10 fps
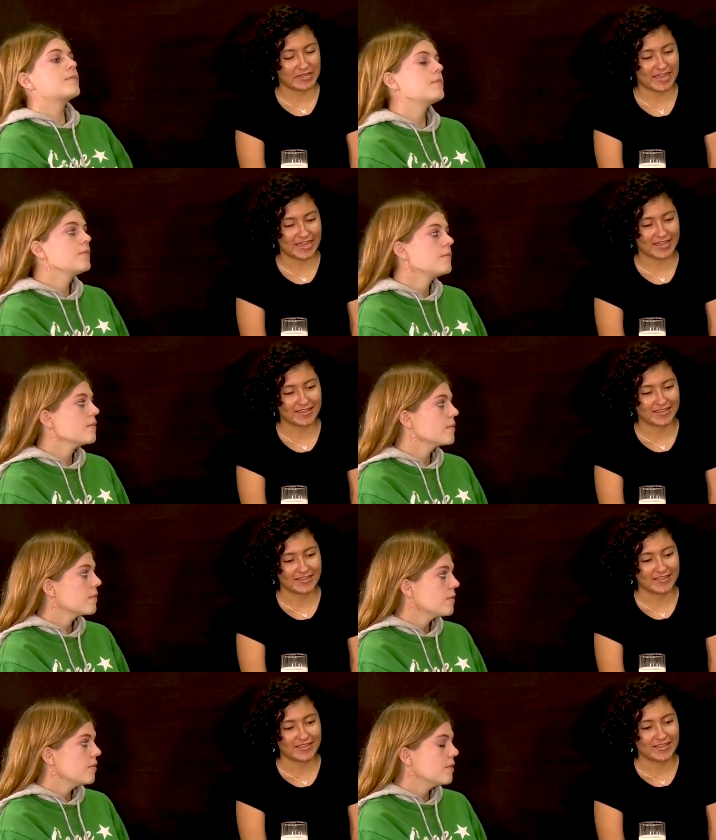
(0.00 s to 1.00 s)
Speaker 1: play.
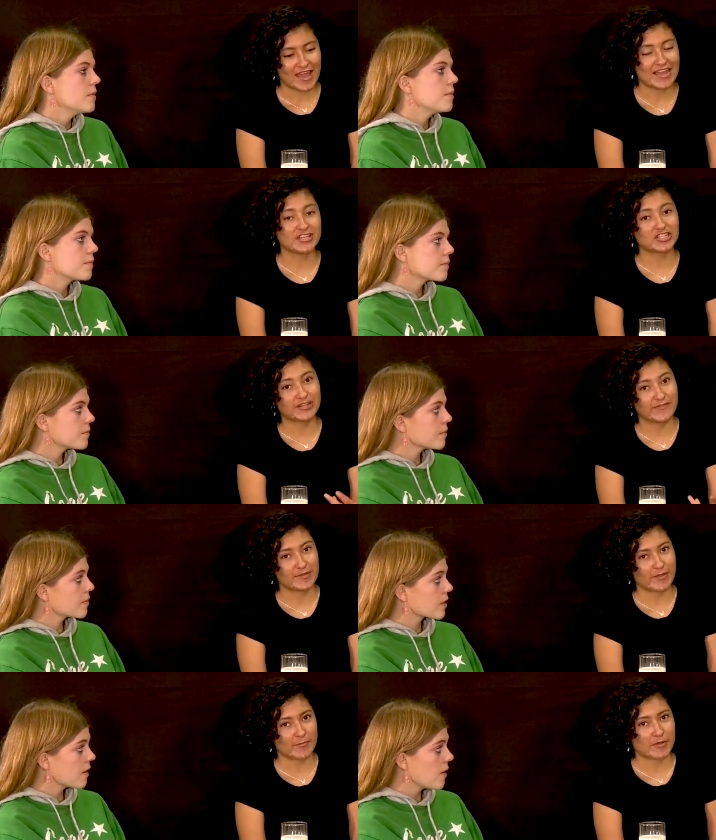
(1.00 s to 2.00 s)
I auditioned for
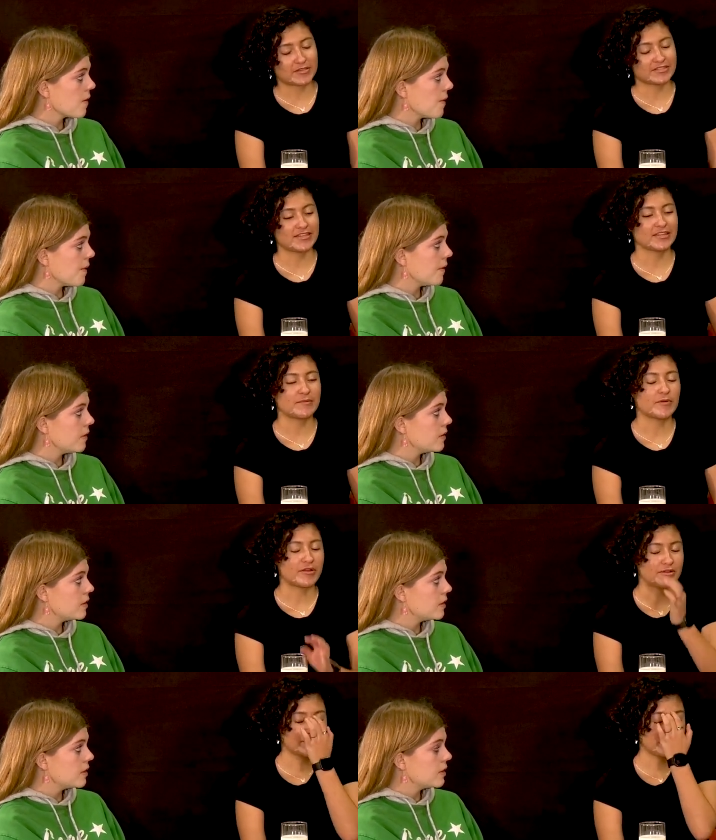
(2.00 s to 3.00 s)
the Black Box. So I didn't get a
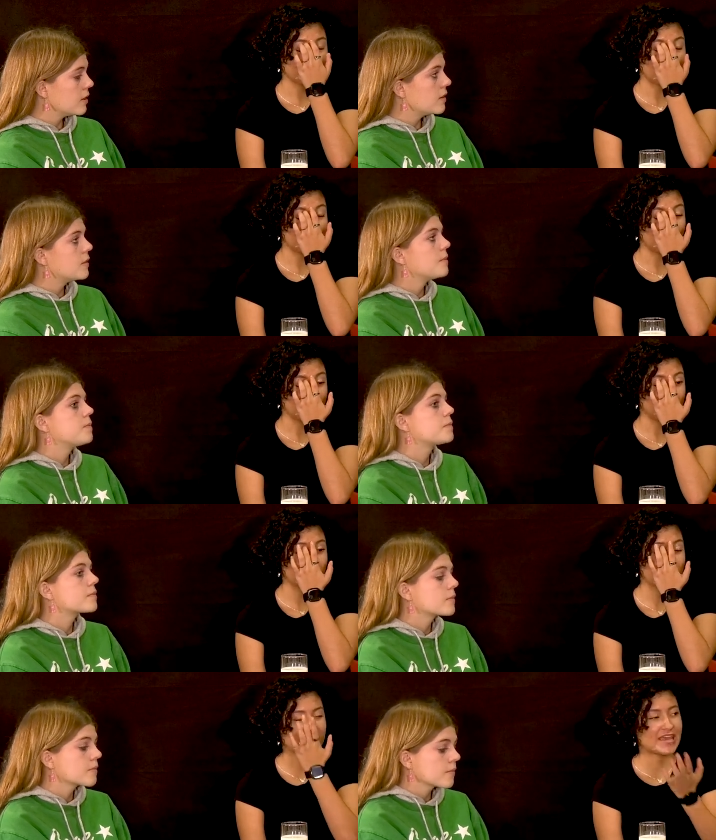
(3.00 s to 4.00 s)
part. Mm-hmm. Um,
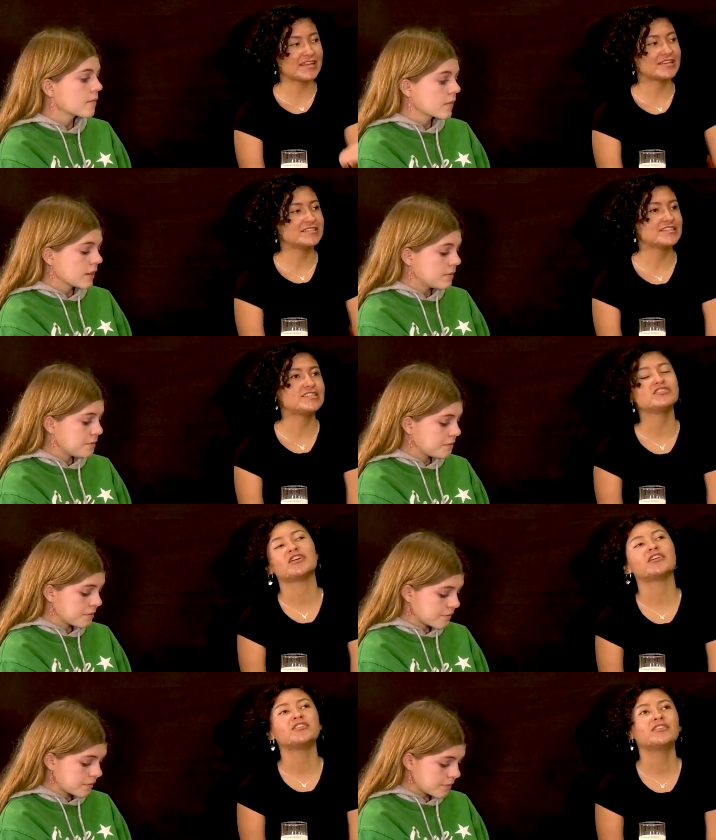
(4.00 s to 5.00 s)
but getting assistant
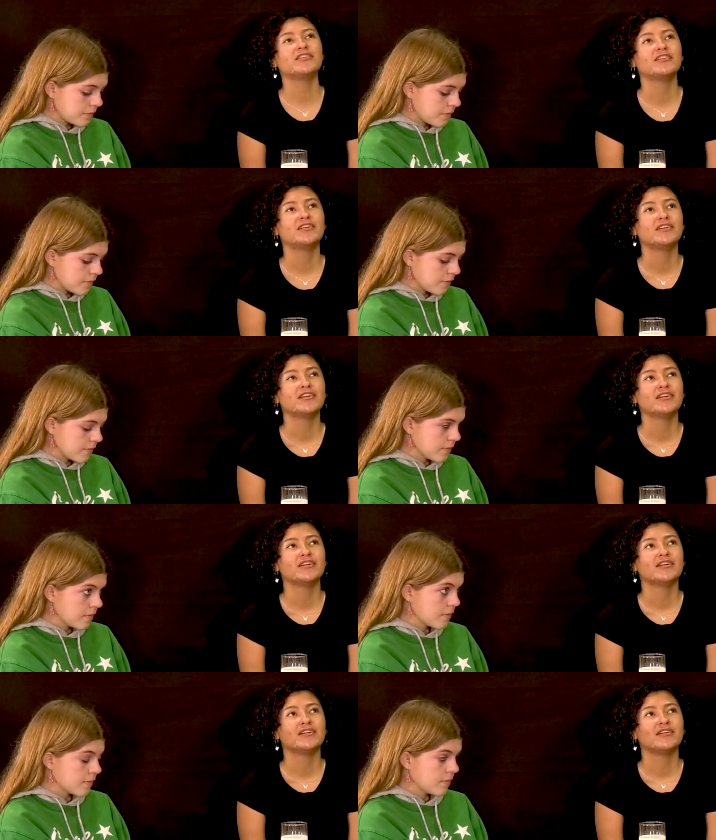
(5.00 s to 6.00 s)
director
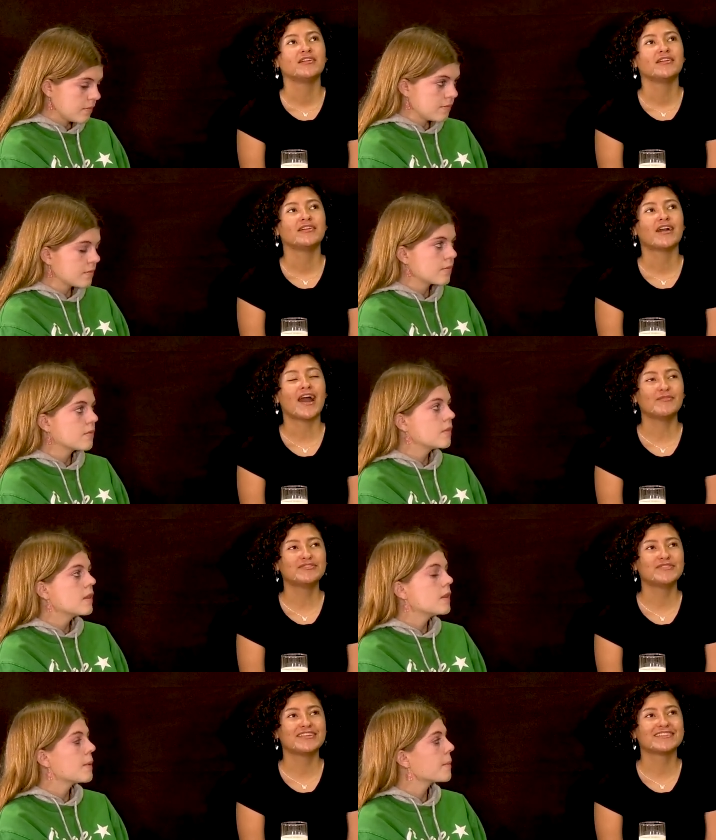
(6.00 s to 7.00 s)
I
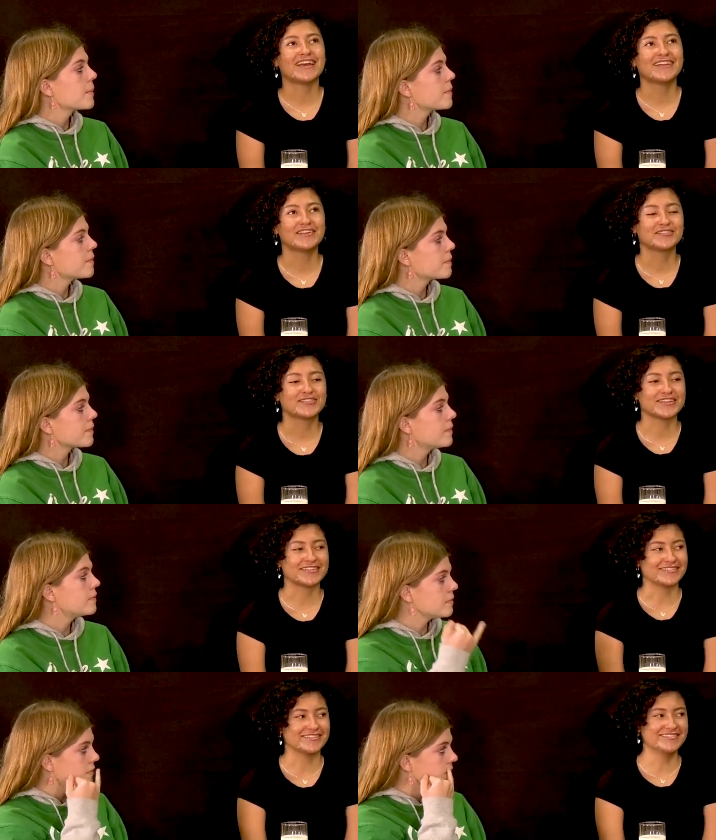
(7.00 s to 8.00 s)
was really excited because I was
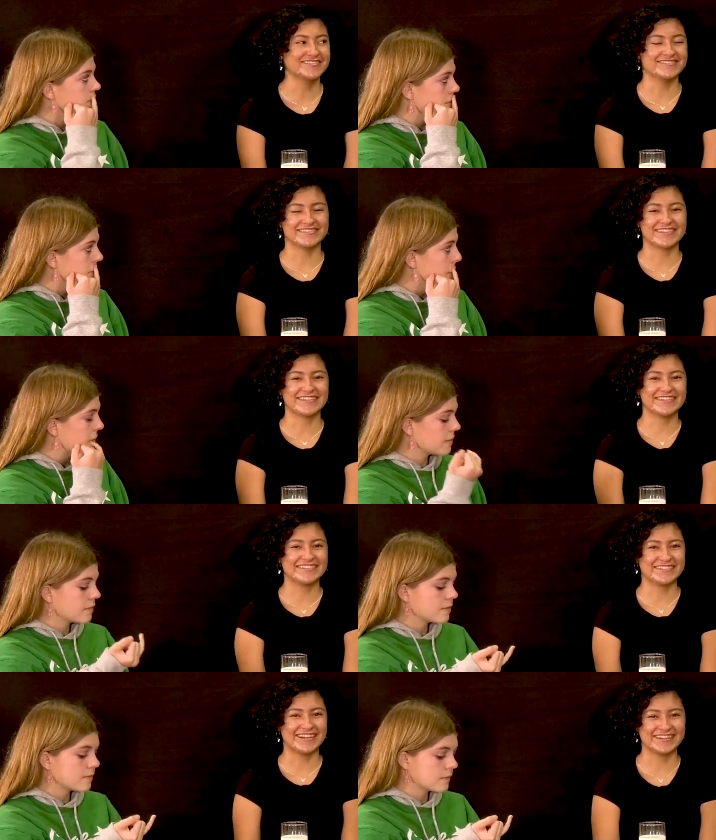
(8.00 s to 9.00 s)
like, oh, I
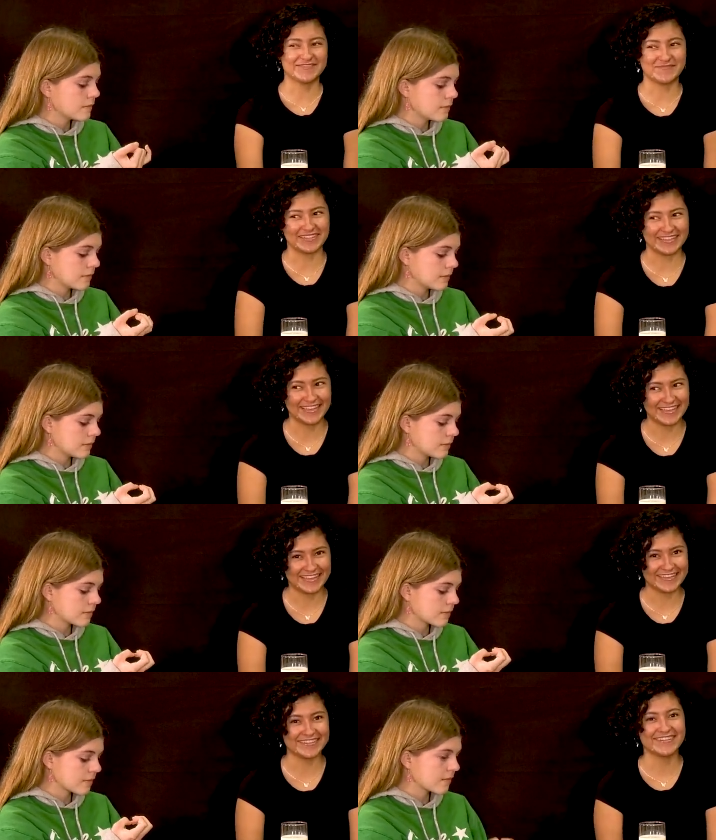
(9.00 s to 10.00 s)
could direct a
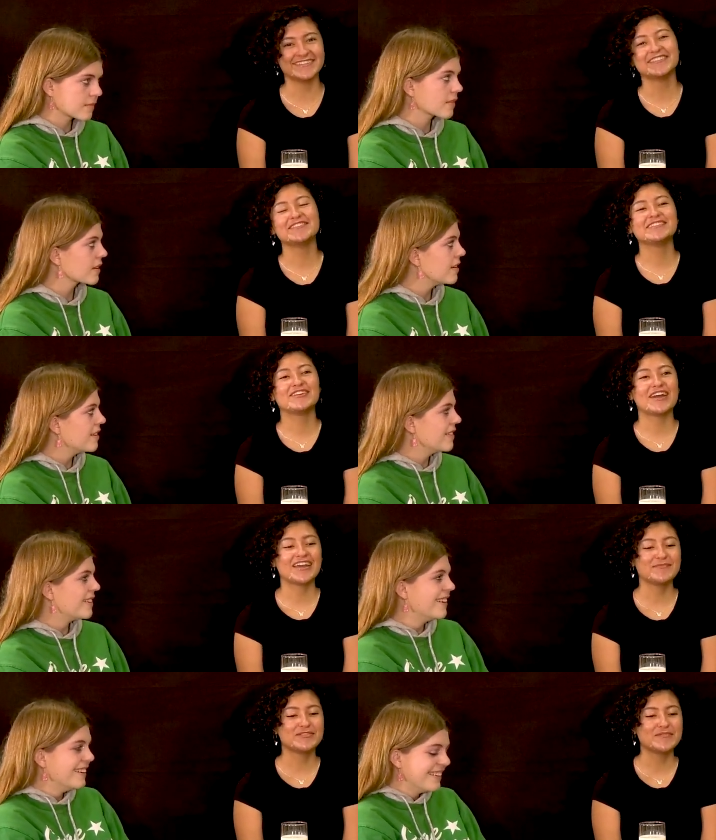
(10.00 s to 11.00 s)
play, you know? So I
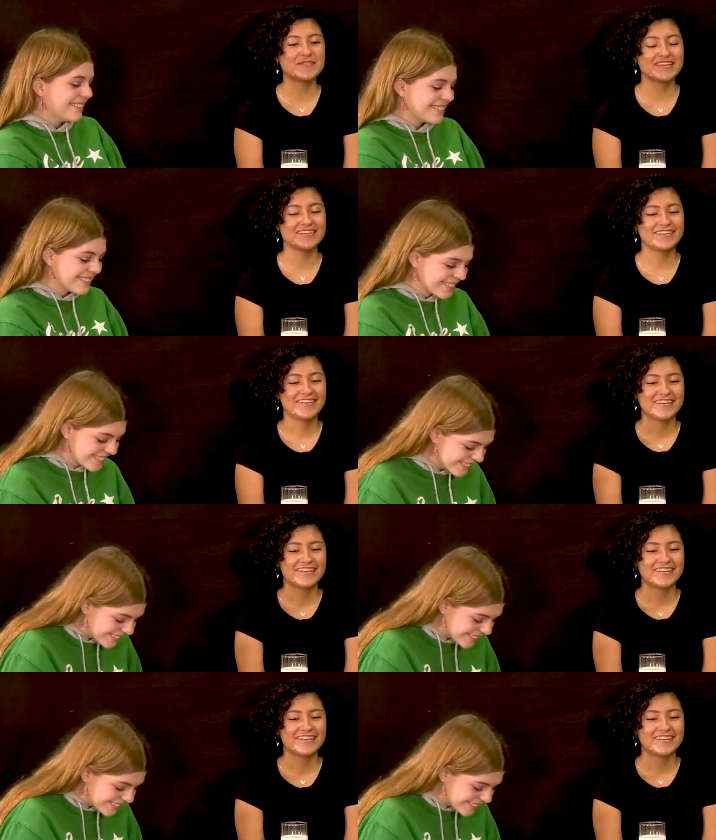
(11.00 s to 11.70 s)
have Newman.